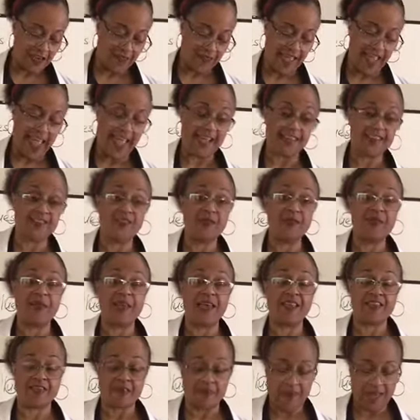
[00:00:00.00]
the
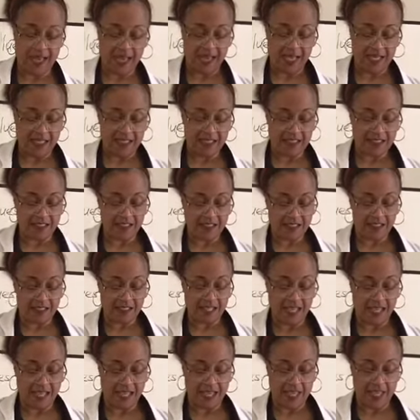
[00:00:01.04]
acid-base balance
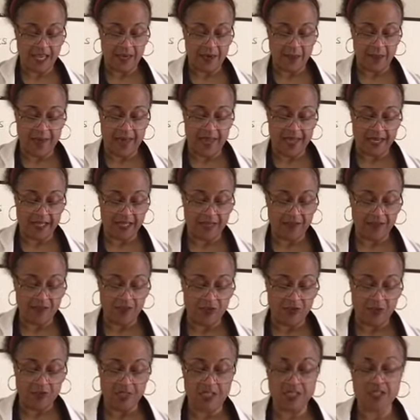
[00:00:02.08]
in the bodily
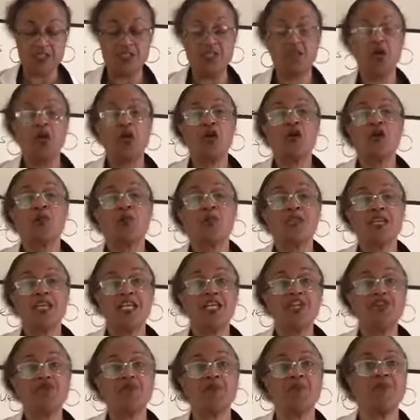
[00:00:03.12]
fluids.
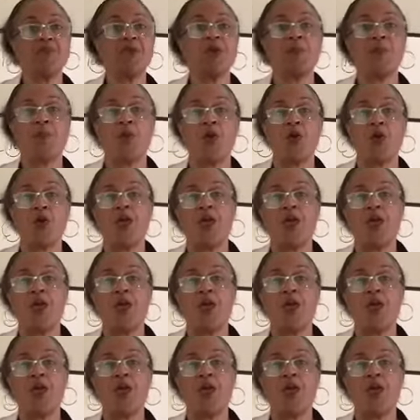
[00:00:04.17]
Please remember